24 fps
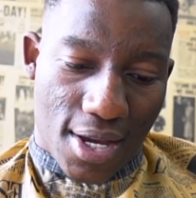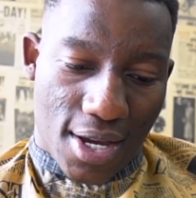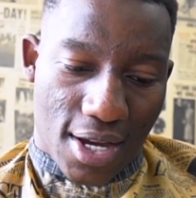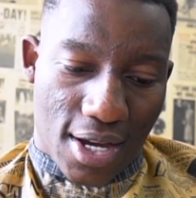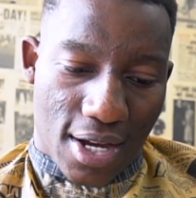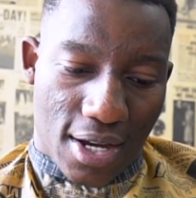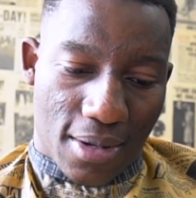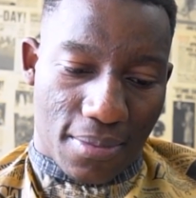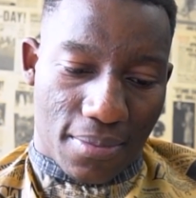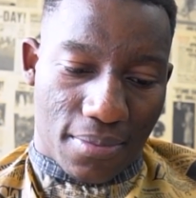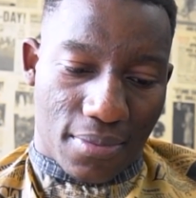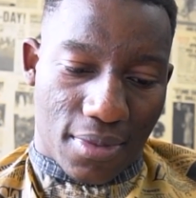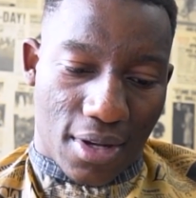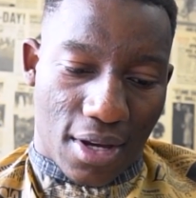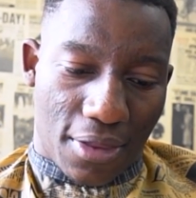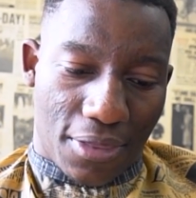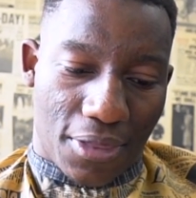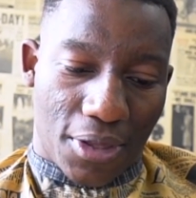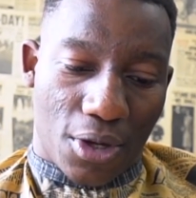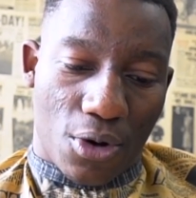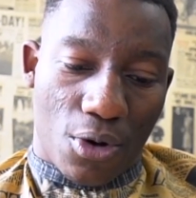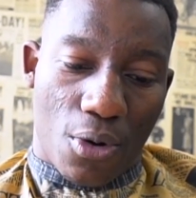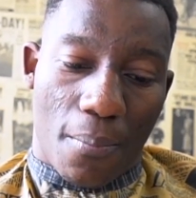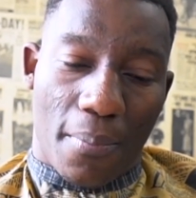I
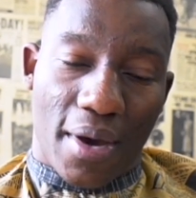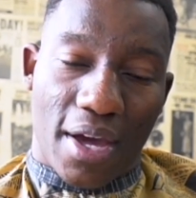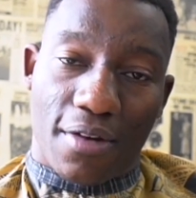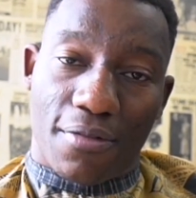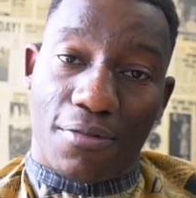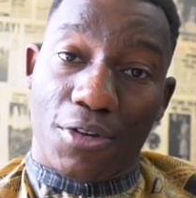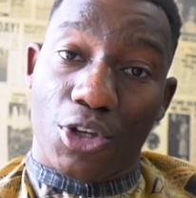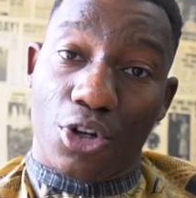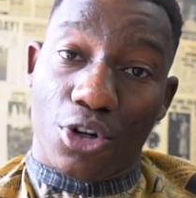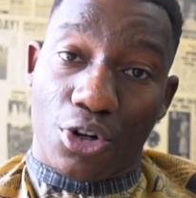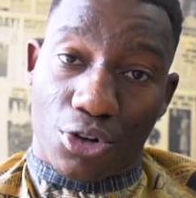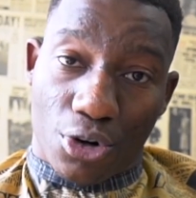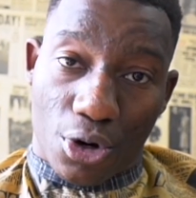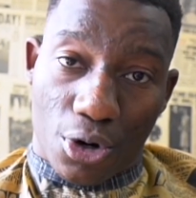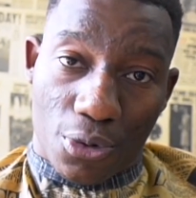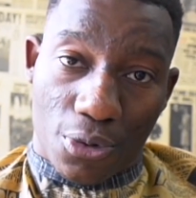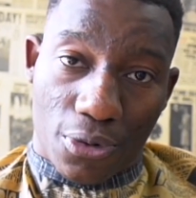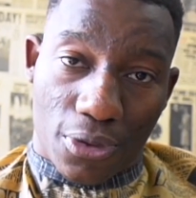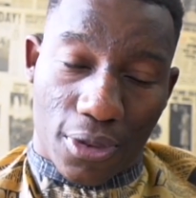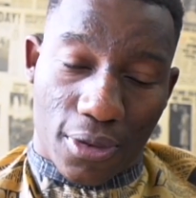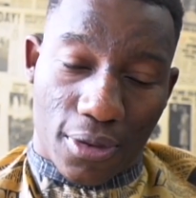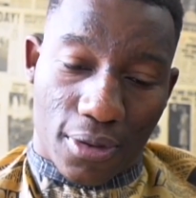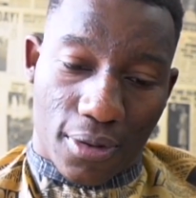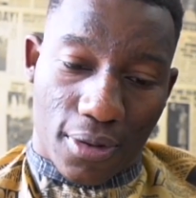think it will benefit your
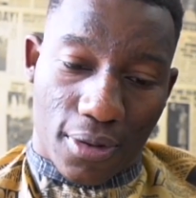growth.